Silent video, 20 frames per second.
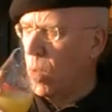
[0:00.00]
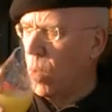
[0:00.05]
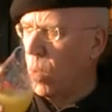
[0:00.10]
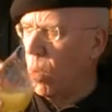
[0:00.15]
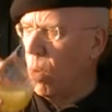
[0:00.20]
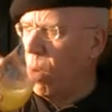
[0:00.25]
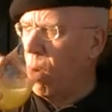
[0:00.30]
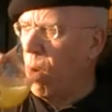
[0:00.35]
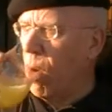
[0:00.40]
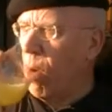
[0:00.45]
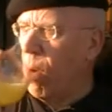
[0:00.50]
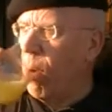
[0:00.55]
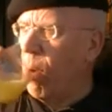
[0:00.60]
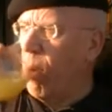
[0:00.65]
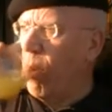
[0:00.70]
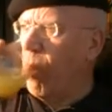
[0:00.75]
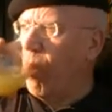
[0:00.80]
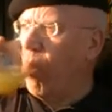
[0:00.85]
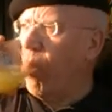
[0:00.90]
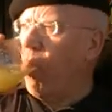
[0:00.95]

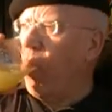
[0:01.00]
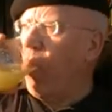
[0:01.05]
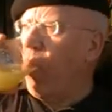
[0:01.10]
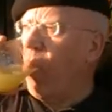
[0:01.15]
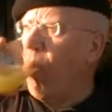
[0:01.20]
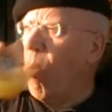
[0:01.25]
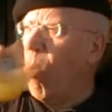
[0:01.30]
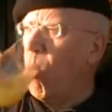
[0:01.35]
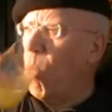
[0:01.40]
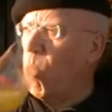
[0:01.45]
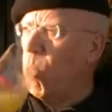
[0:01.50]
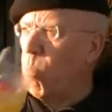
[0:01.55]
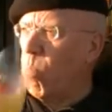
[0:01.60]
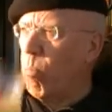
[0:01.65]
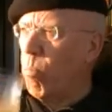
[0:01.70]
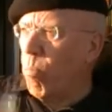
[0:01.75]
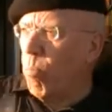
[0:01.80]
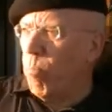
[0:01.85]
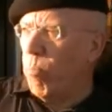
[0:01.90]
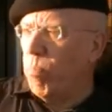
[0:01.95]

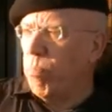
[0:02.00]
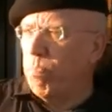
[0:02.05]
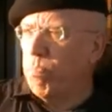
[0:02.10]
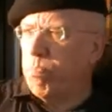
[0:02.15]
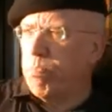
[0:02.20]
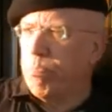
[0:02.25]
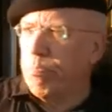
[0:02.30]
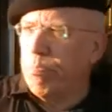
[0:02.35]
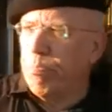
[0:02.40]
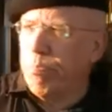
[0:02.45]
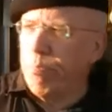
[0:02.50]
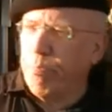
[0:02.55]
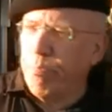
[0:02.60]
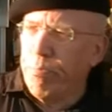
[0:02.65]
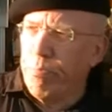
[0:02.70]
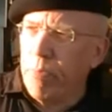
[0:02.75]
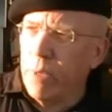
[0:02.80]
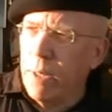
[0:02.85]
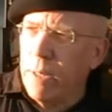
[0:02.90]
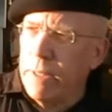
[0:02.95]

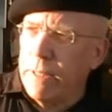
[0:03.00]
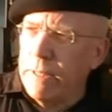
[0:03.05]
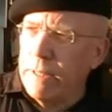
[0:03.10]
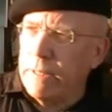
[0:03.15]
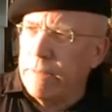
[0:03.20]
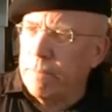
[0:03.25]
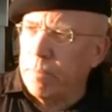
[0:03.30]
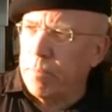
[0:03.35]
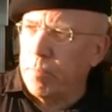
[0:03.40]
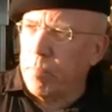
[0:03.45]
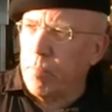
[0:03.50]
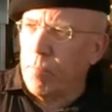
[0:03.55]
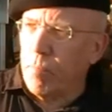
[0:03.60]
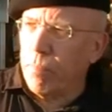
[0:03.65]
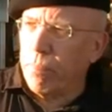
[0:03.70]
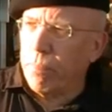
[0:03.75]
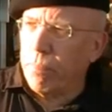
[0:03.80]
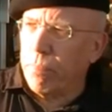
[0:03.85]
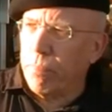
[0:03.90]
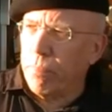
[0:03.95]

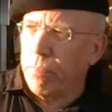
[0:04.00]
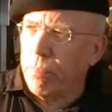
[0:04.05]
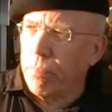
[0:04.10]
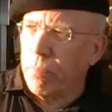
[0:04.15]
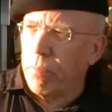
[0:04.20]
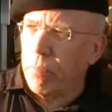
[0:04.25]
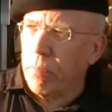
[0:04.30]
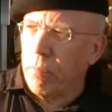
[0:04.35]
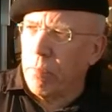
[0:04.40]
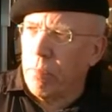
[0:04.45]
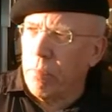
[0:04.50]
(no one is talking)